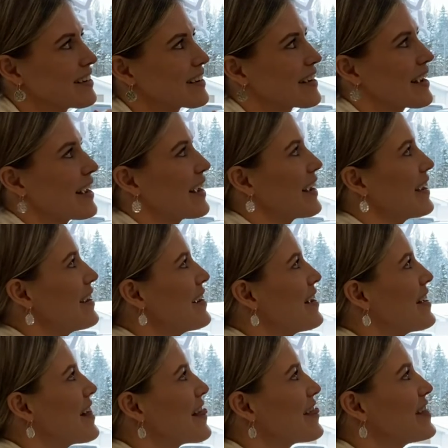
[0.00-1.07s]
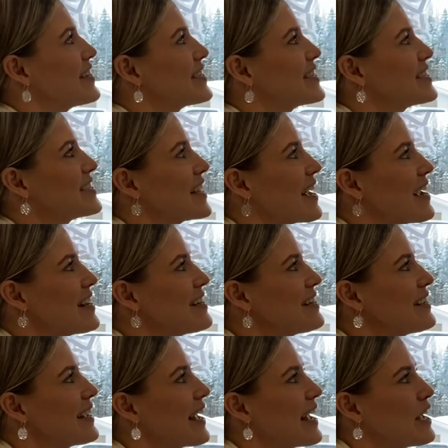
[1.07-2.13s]
Okay, the sun
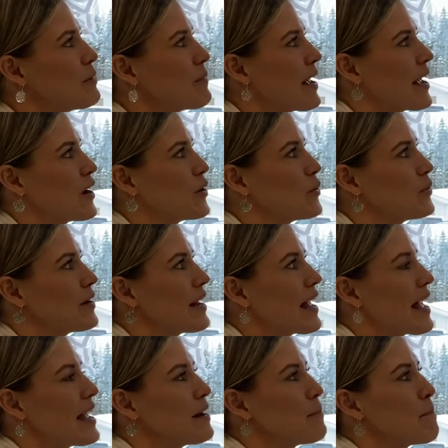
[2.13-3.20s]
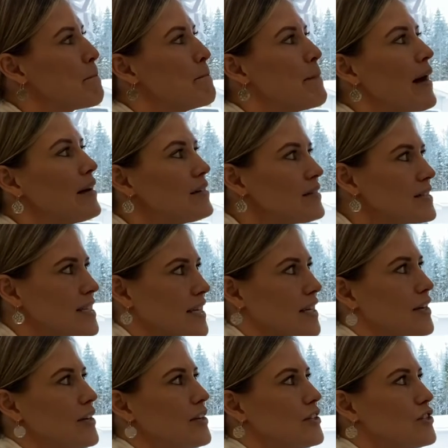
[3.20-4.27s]
came out and
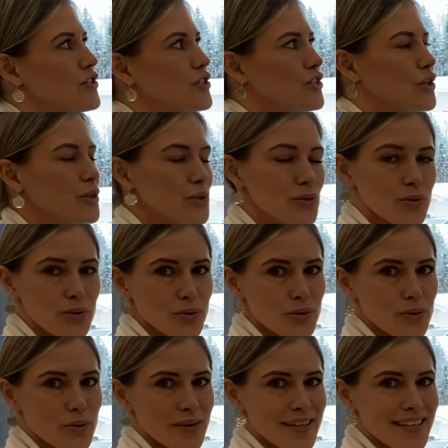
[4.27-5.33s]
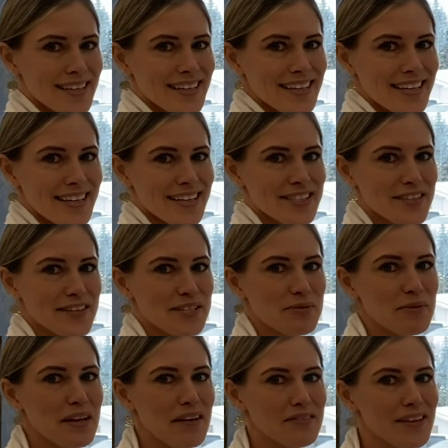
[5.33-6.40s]
melted 2. So this
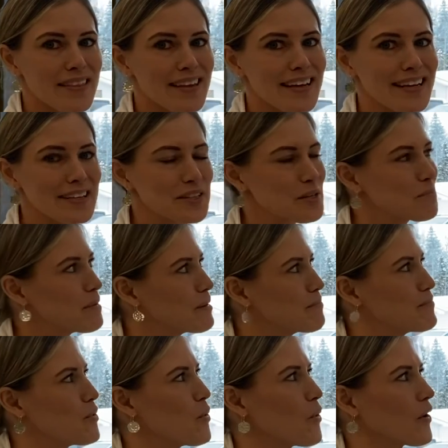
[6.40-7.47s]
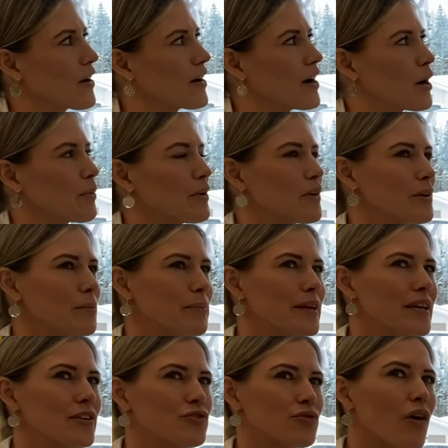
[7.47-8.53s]
one you have to think a little bit more. Are we going to
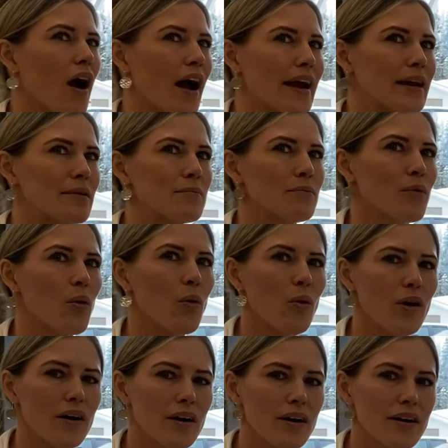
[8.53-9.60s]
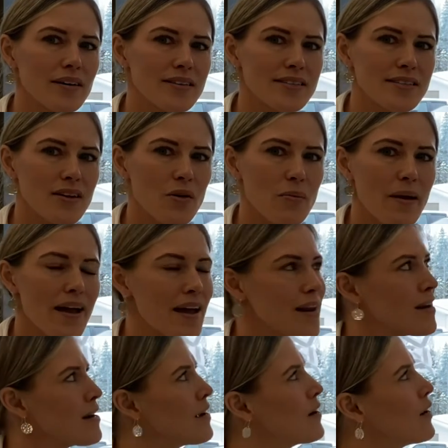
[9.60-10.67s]
be drawing more
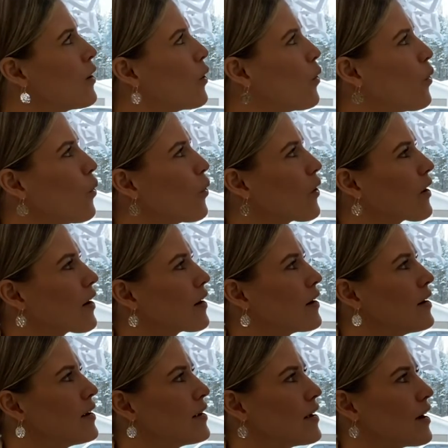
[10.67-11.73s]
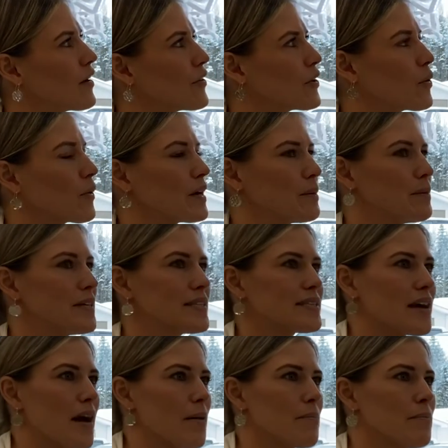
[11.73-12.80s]
snowmen, or are there going to be
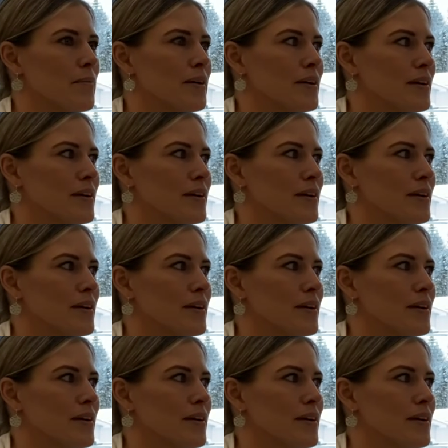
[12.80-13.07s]
some